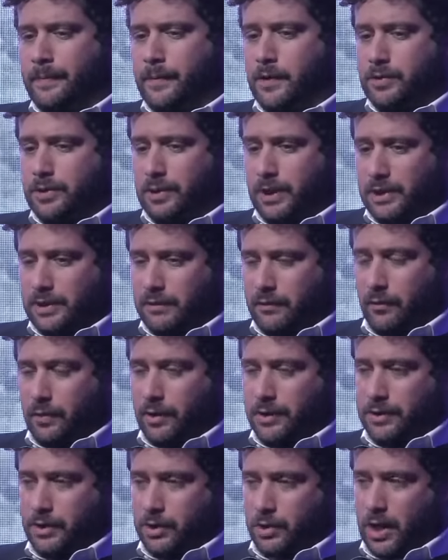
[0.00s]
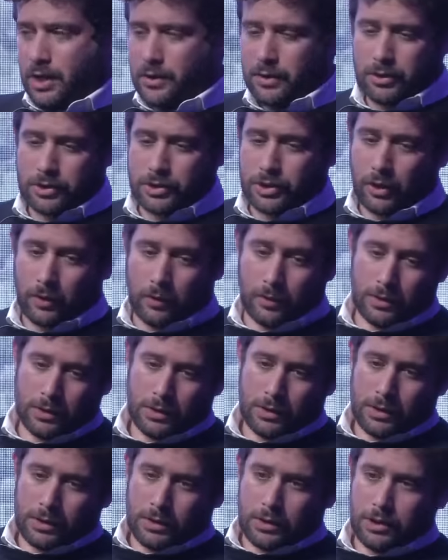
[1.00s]
there's less of a reason to try there. So
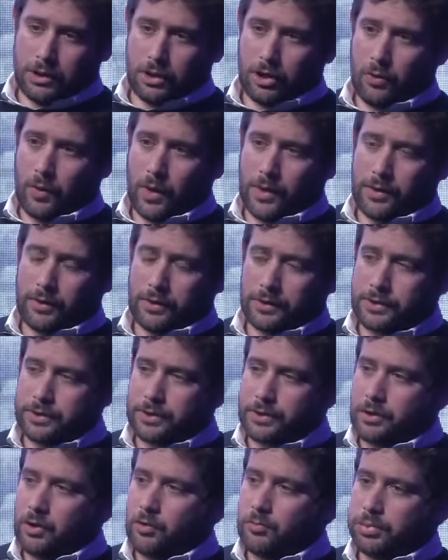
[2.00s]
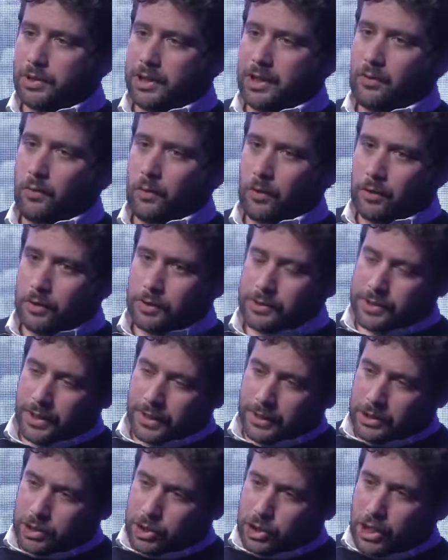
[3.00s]
you know, whether it's oblique worlds
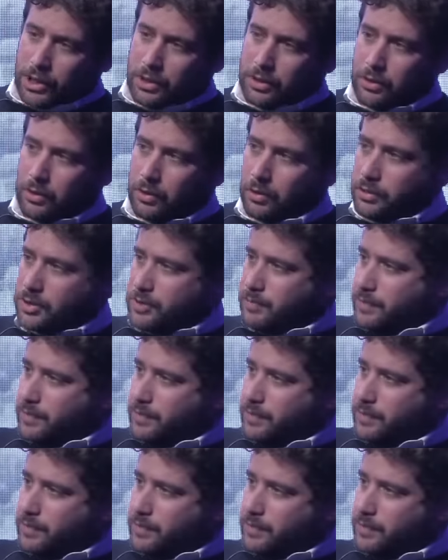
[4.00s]
like gender or